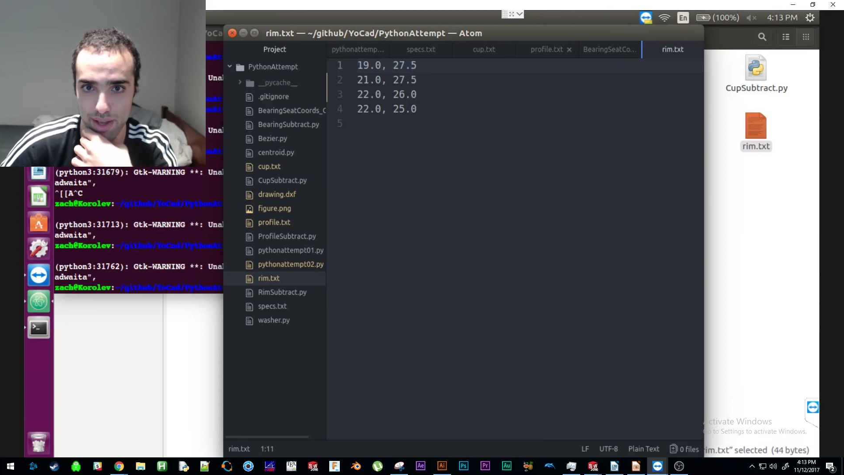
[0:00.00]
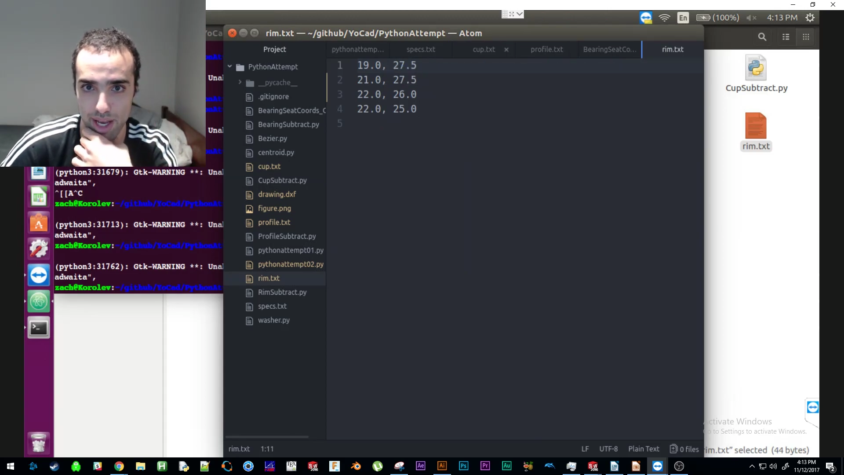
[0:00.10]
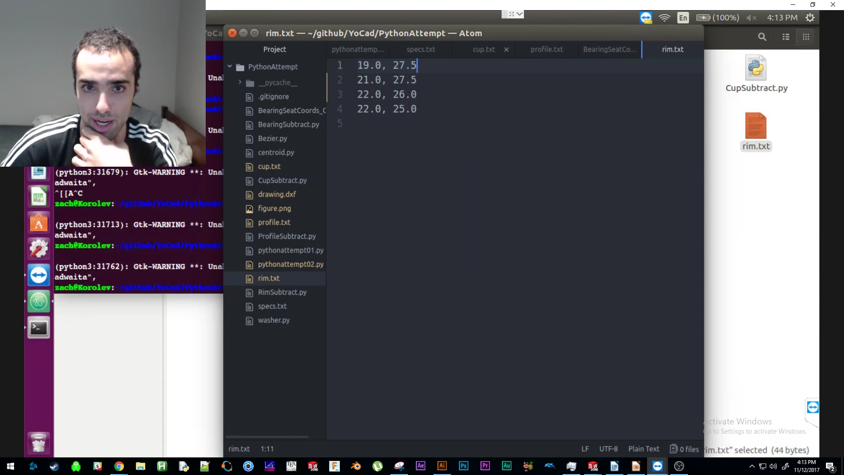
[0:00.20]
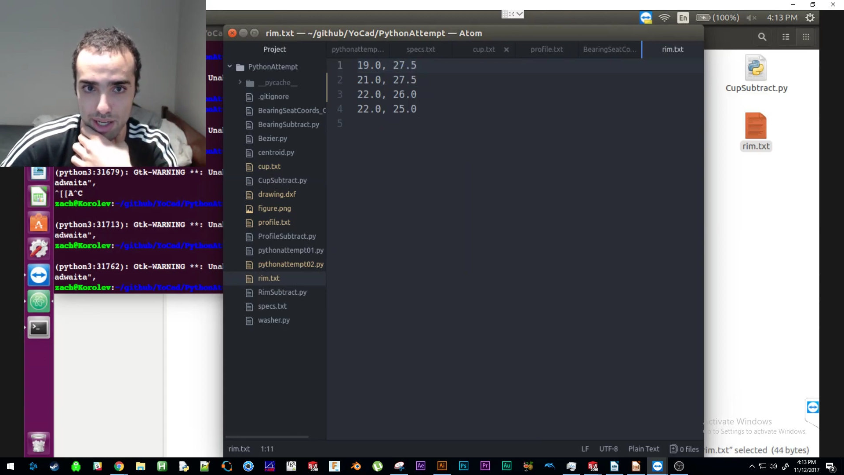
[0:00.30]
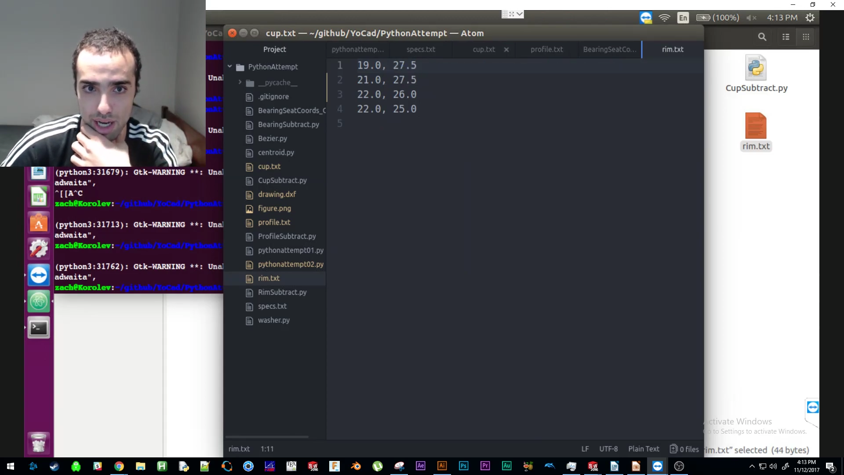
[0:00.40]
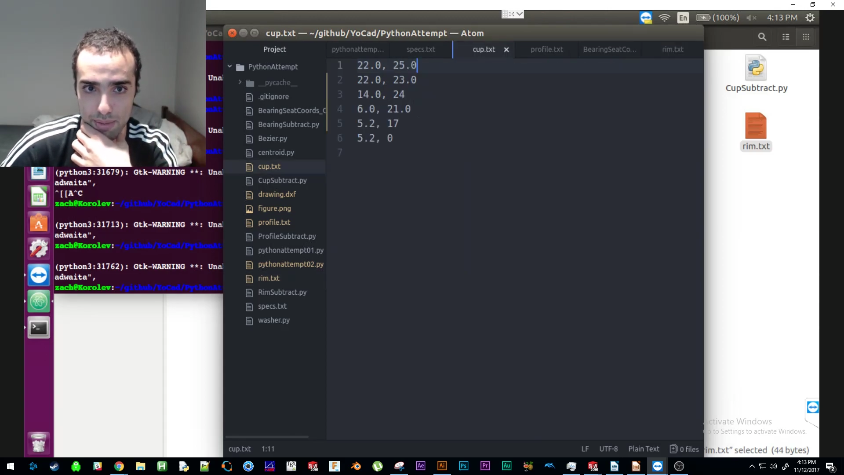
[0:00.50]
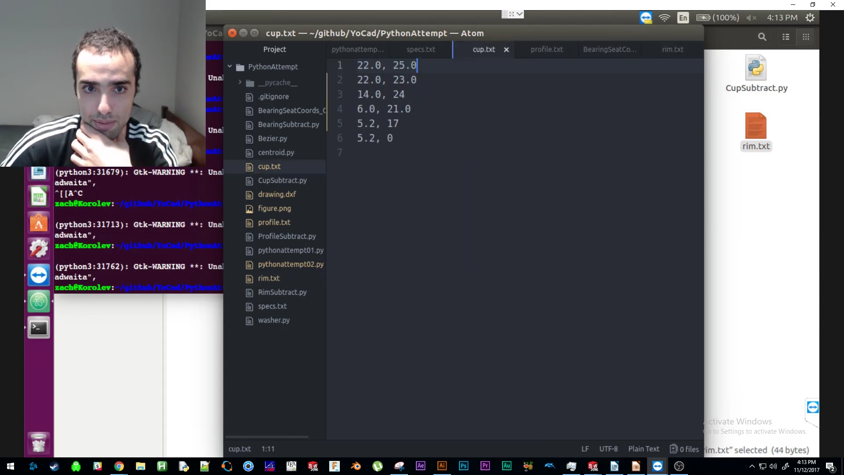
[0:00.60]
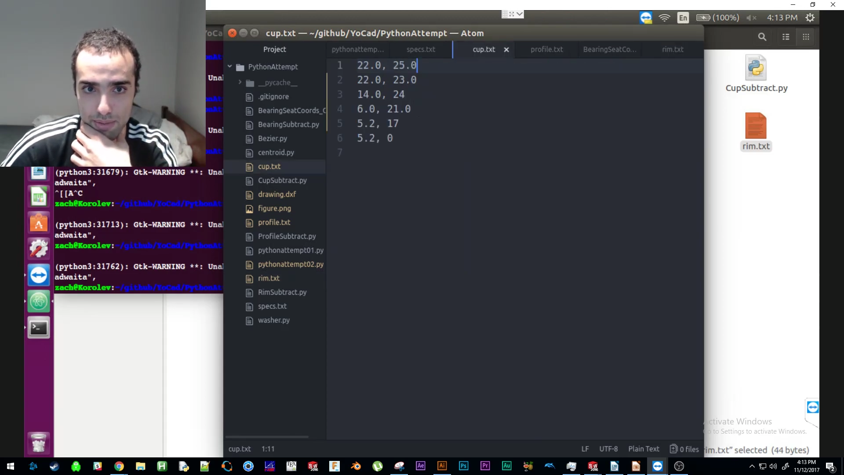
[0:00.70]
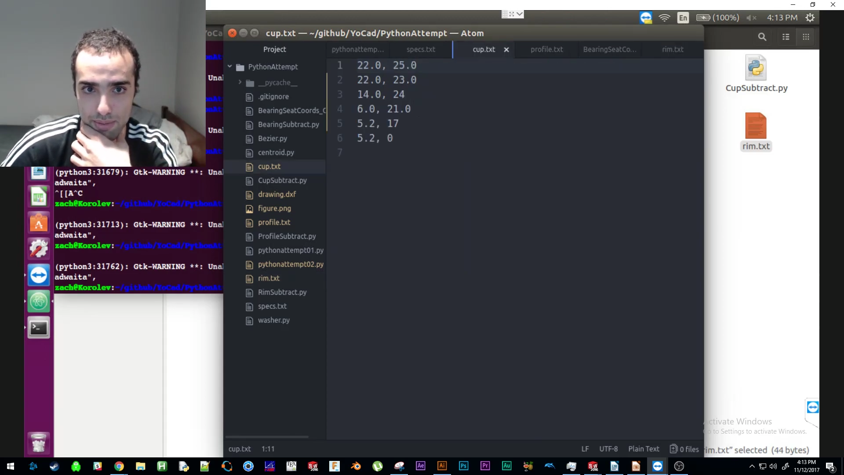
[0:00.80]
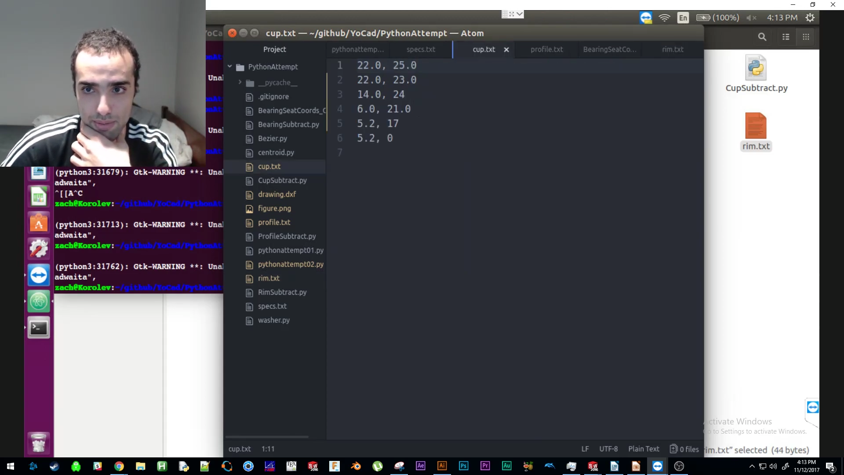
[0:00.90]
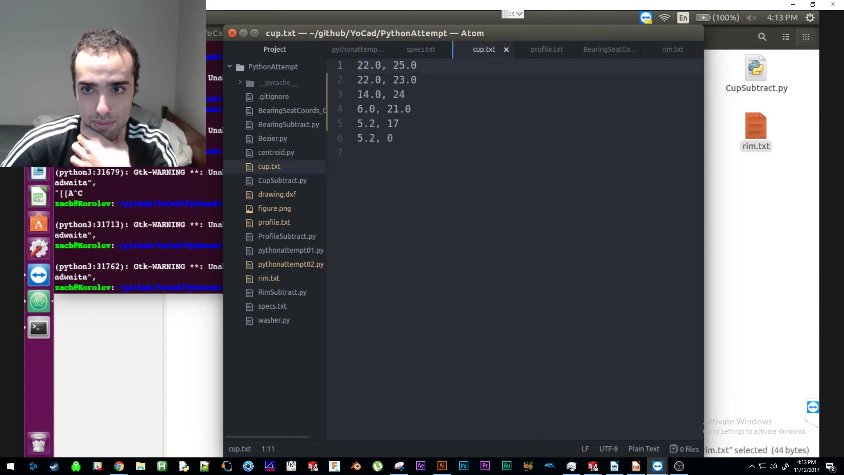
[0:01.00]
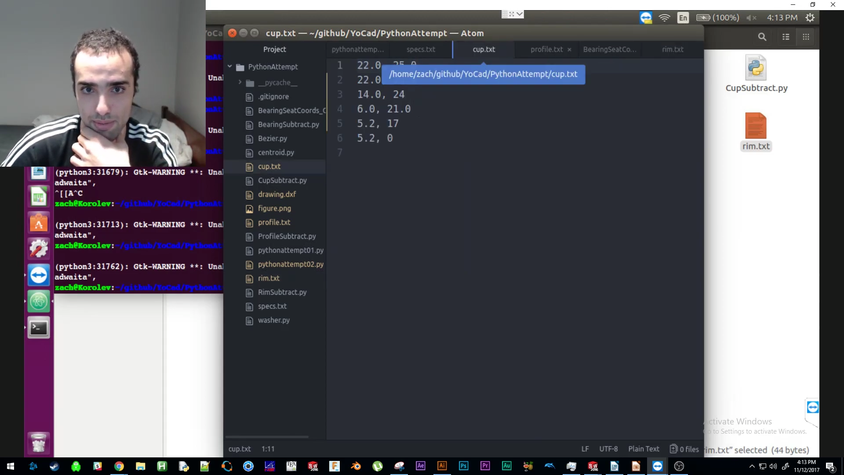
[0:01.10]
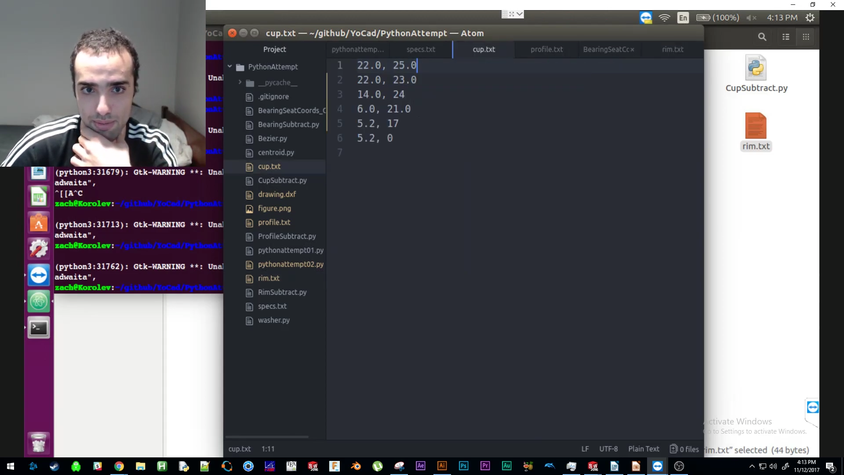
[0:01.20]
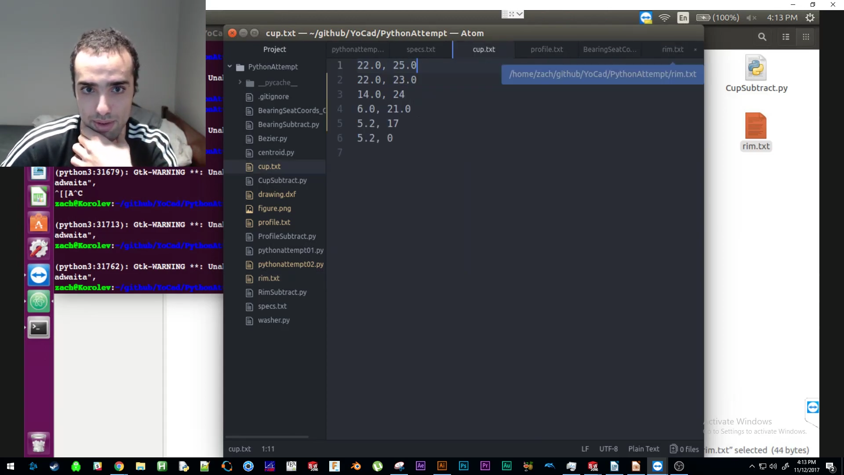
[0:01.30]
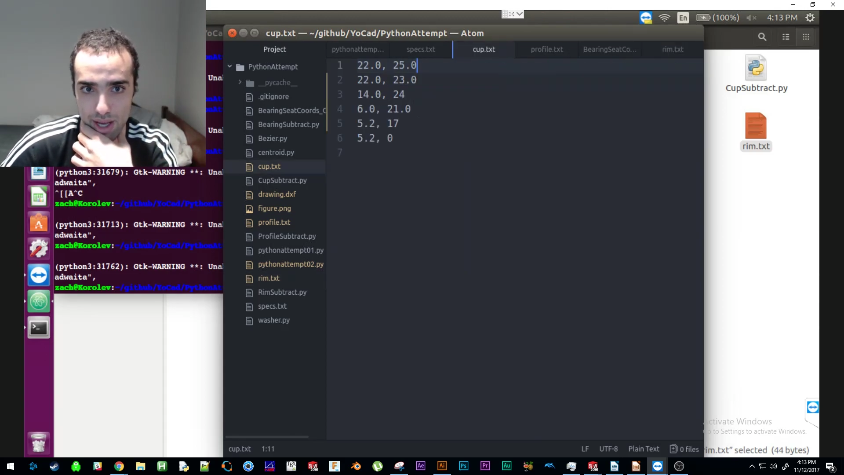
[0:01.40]
and cup.
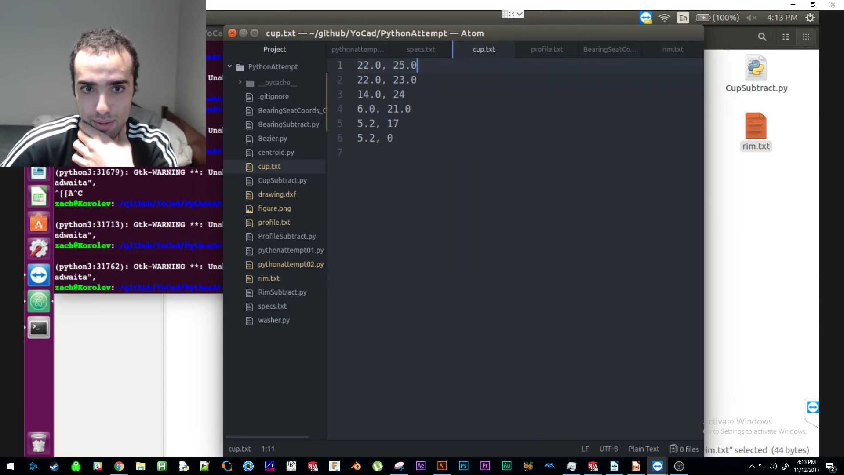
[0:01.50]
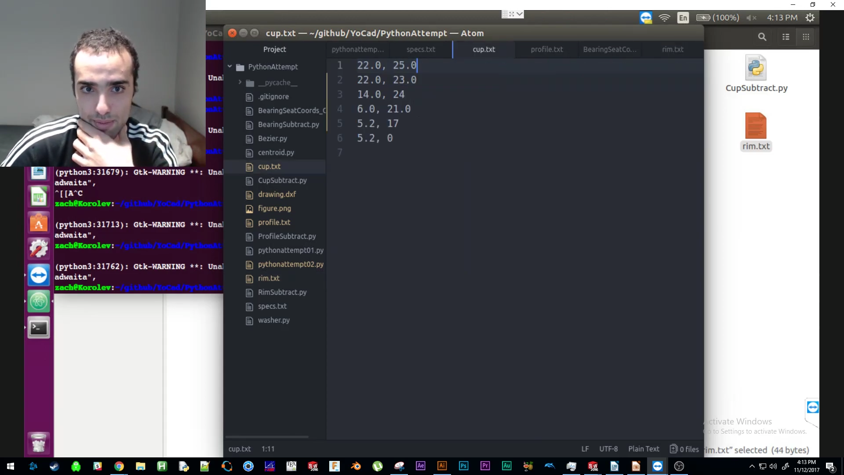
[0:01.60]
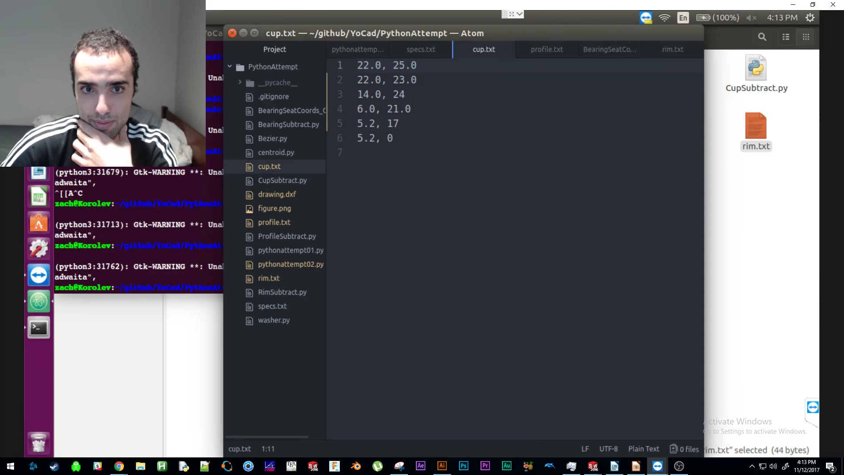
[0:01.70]
Yeah.